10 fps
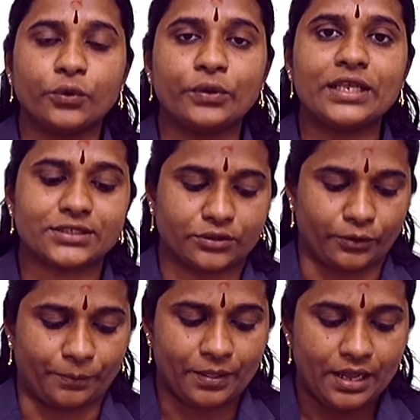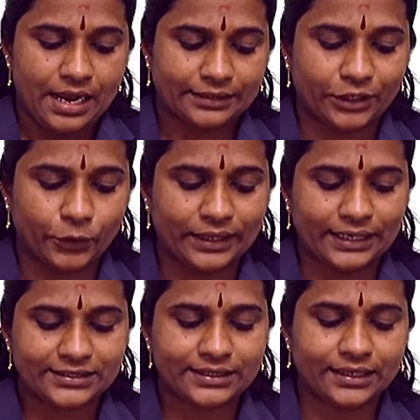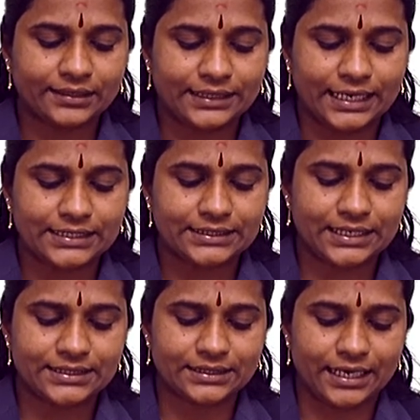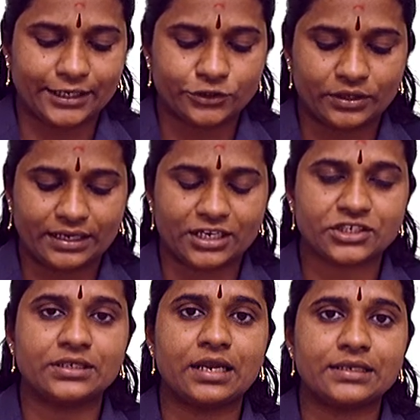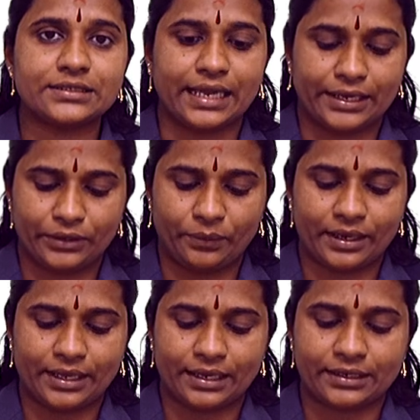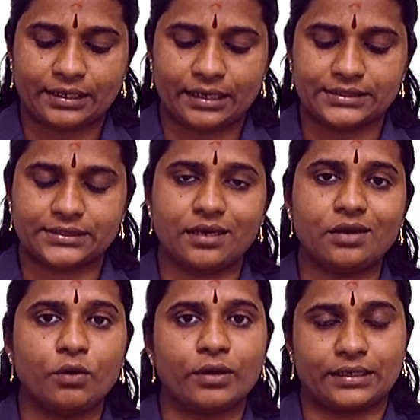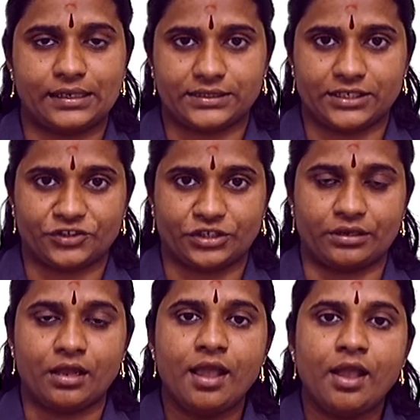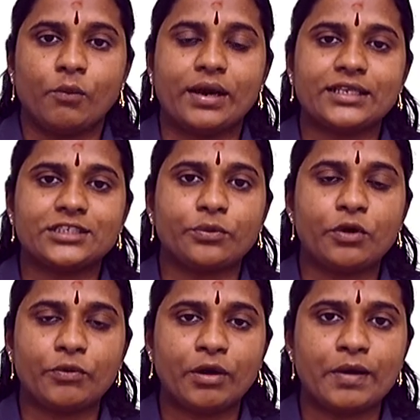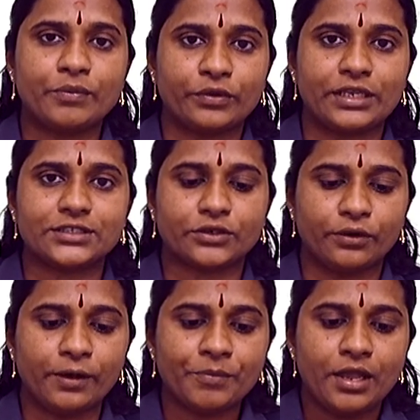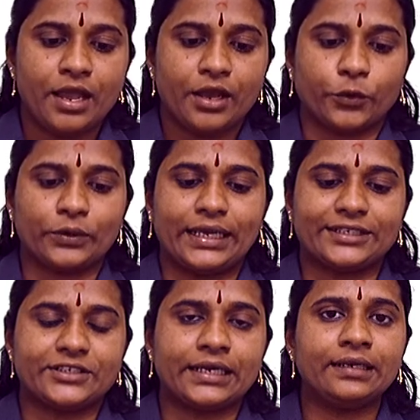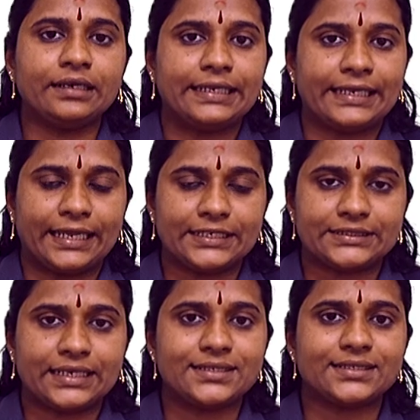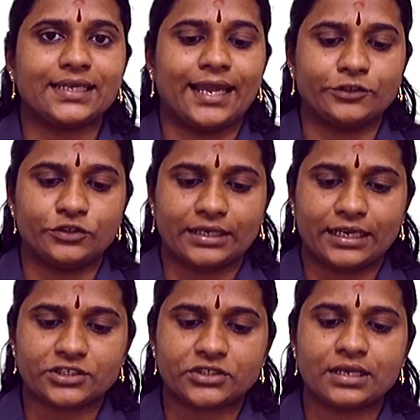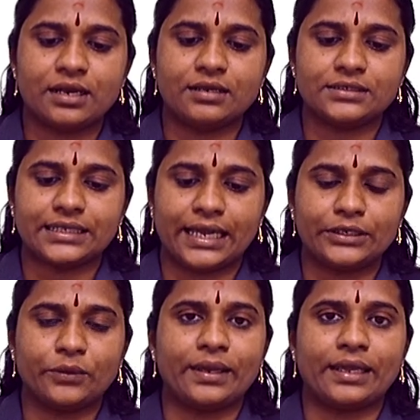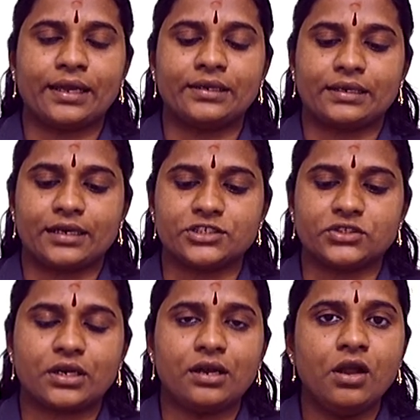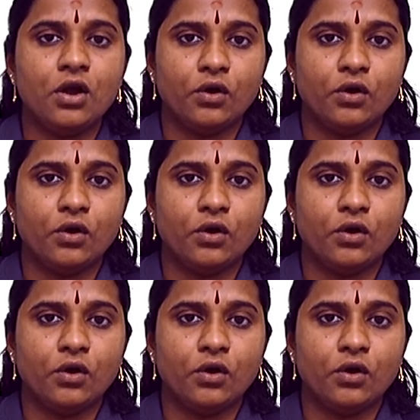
UNESCO, the United Nations Educational, Scientific and Cultural Organization. What is the full form of UNESCO? United Nations Educational, Scientific and Cultural